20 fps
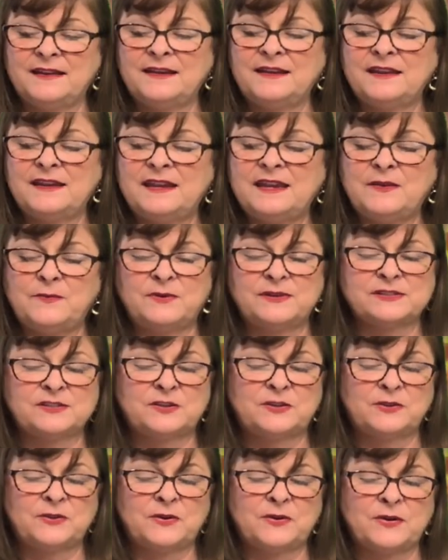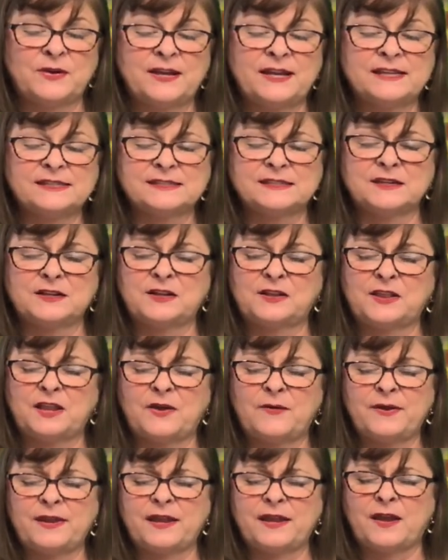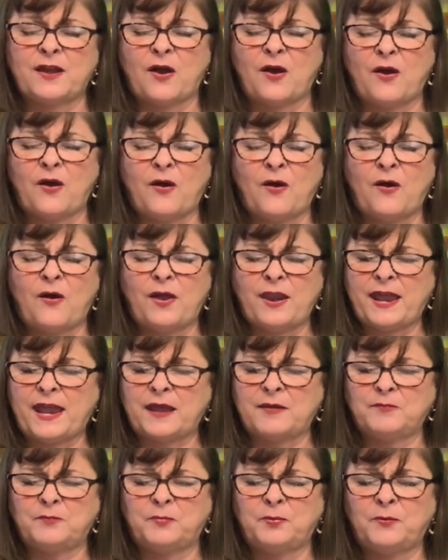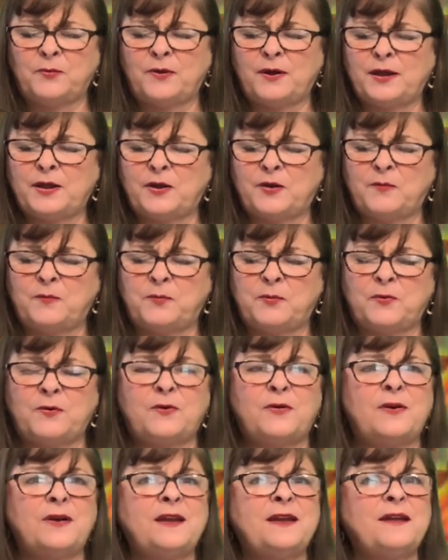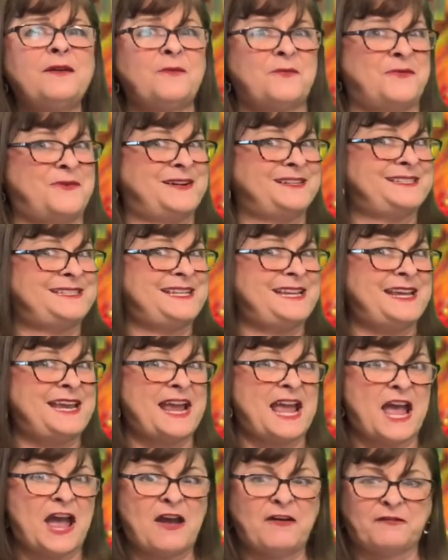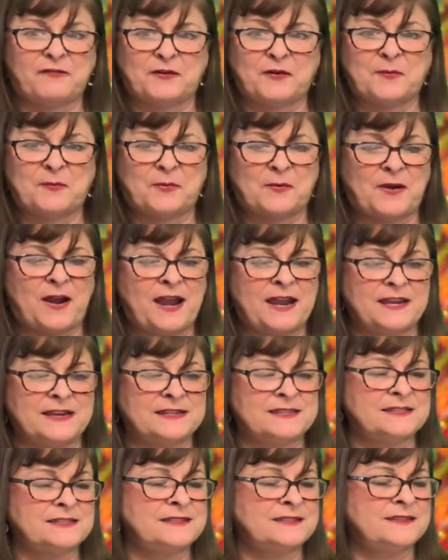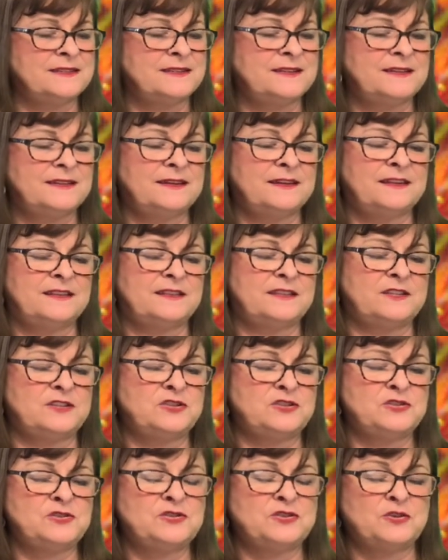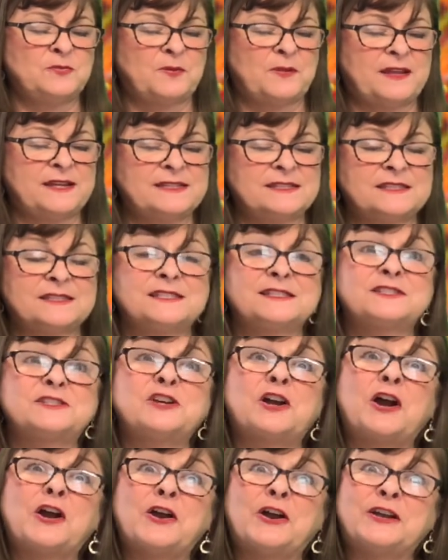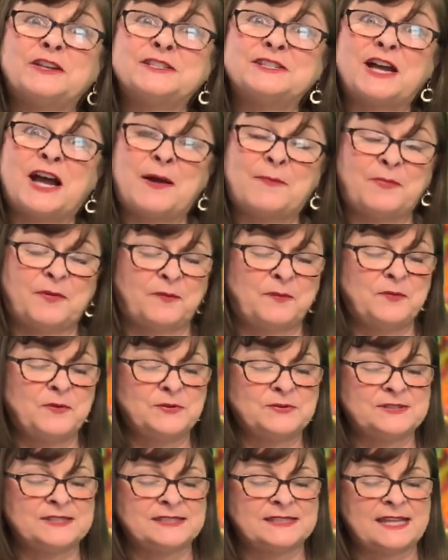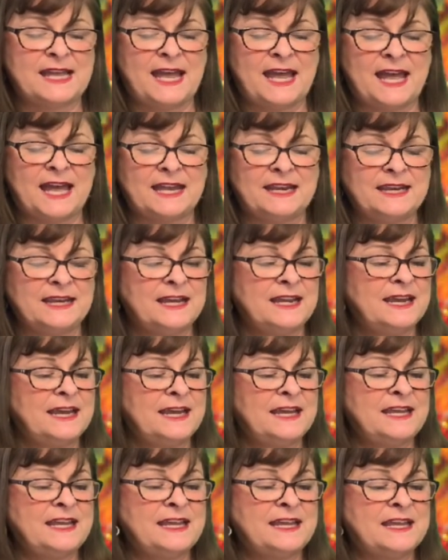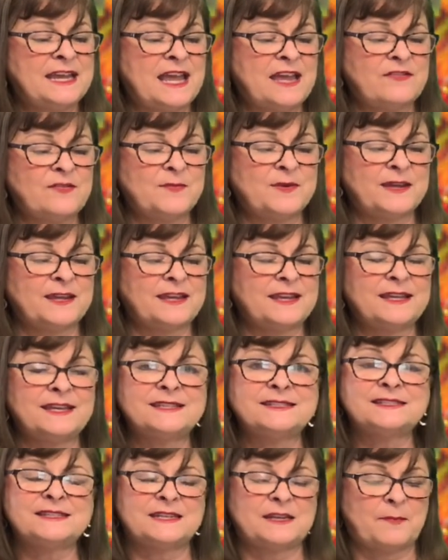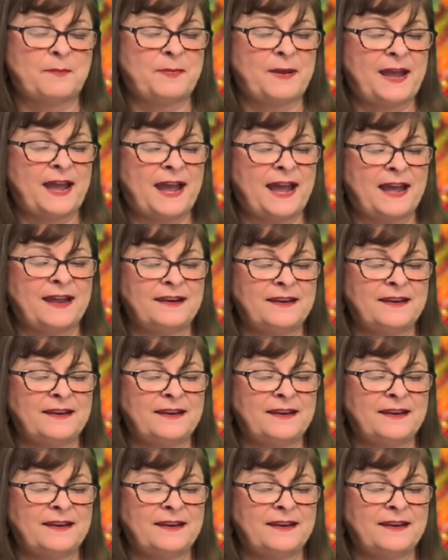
He was glorious and glowing, and boy, oh boy, was he ever bright. Then Junior placed the star on top of Moose's head. He gave him a kiss and a pat,